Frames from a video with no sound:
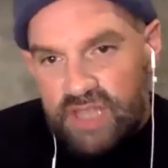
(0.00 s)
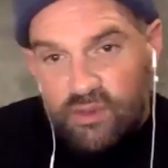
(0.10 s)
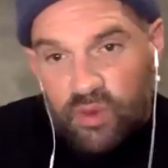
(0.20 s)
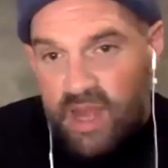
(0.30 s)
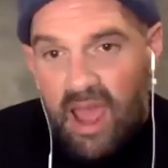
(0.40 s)

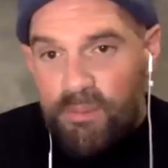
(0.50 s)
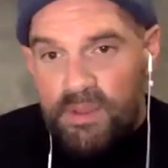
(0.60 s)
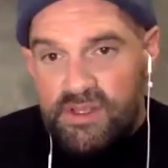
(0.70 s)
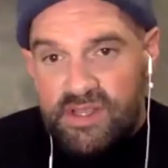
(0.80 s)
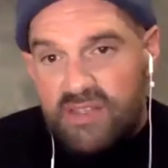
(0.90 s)
that's what
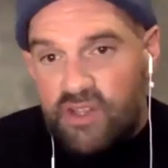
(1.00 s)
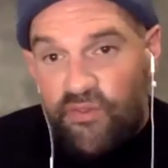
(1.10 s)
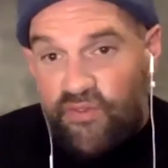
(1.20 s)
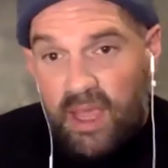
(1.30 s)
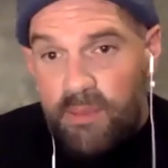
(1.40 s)
happens.
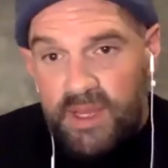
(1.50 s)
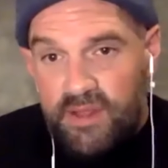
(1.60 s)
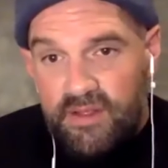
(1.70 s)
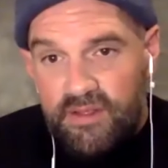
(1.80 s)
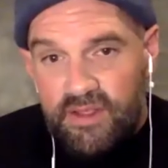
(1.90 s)
That's mm.
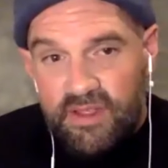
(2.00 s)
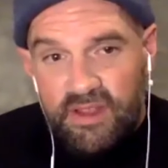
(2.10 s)
famine